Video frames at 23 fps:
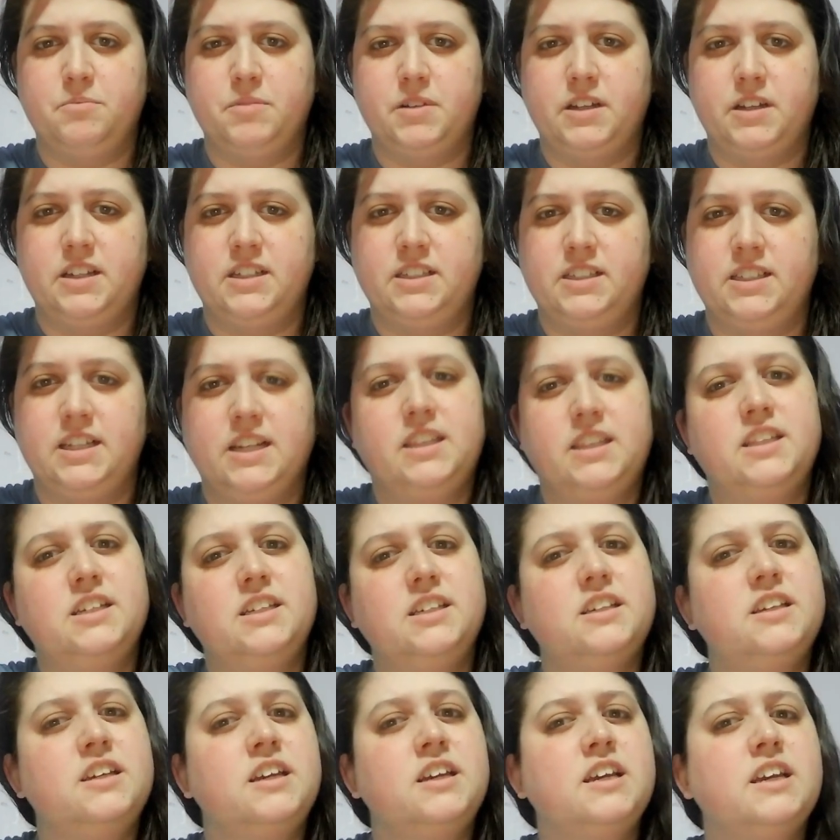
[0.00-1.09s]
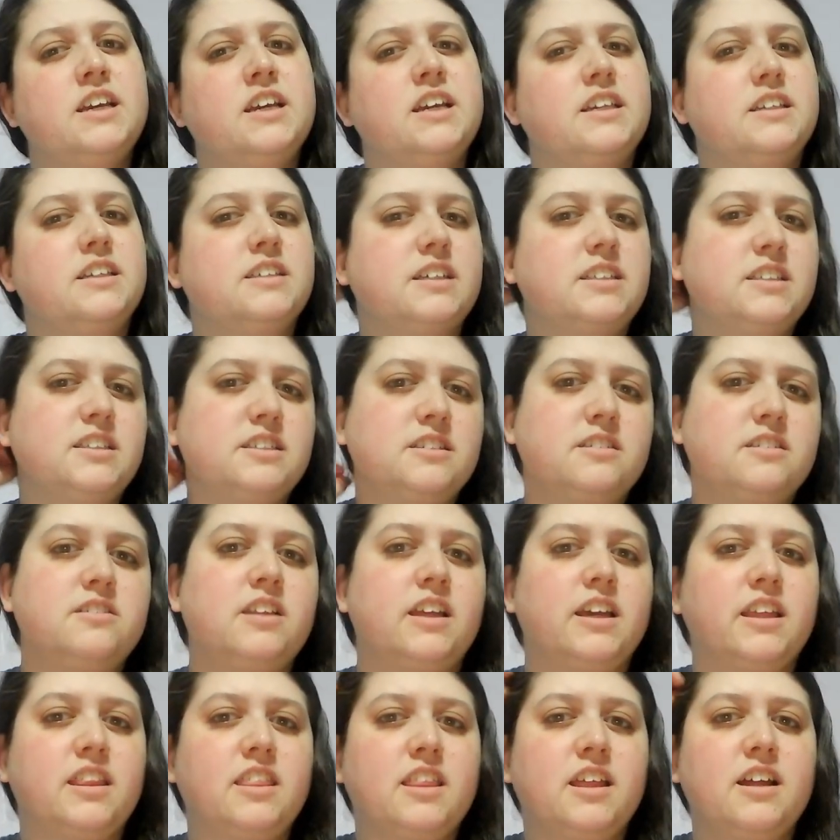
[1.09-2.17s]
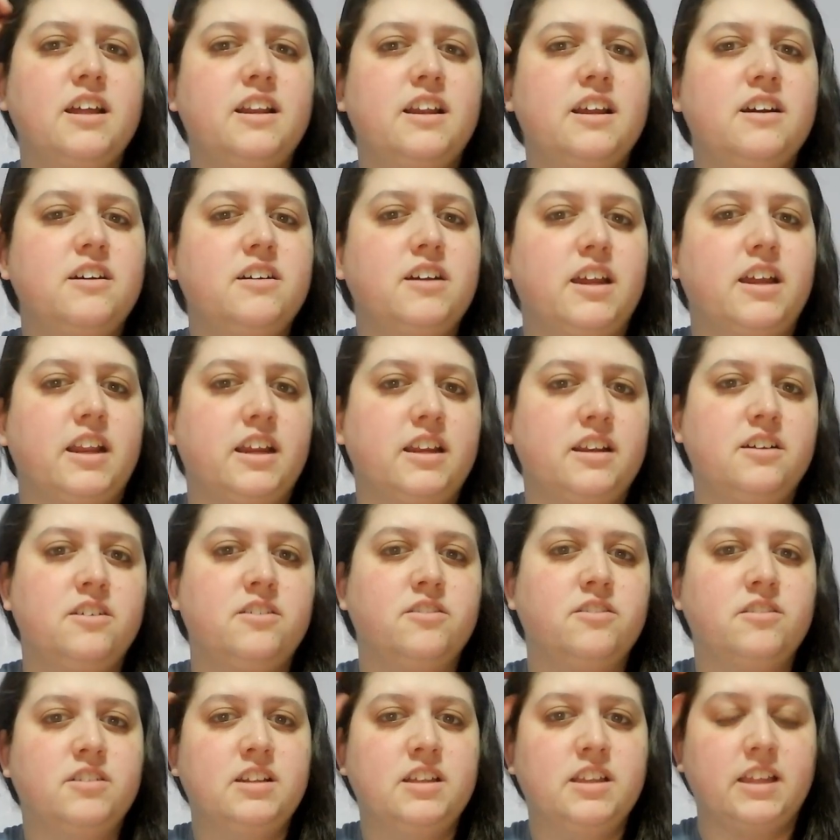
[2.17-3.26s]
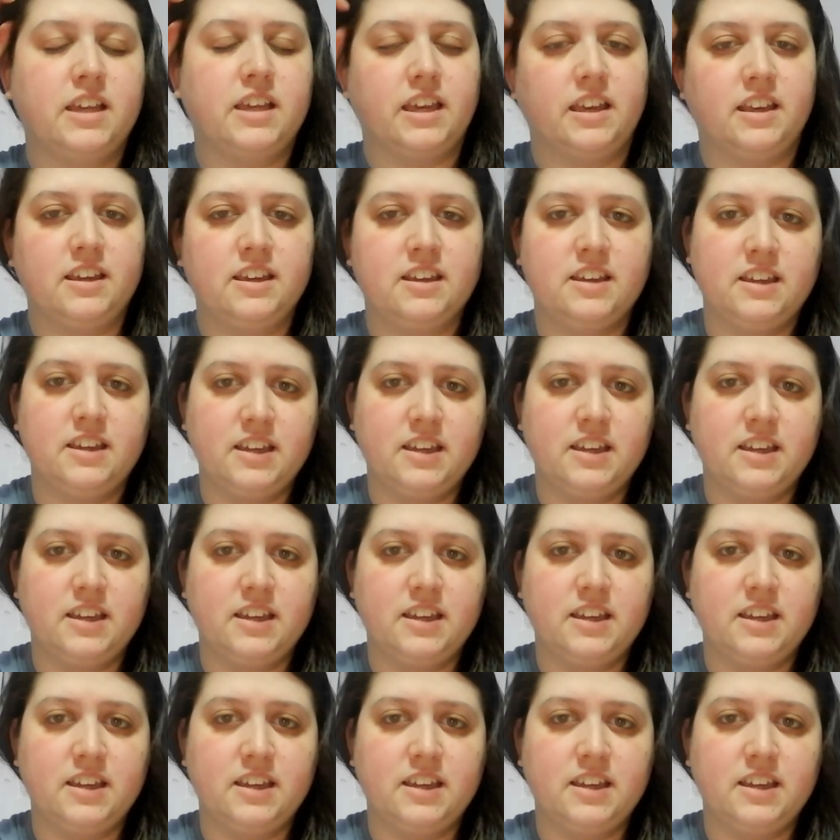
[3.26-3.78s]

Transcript: But is that still like that now? And I know, like,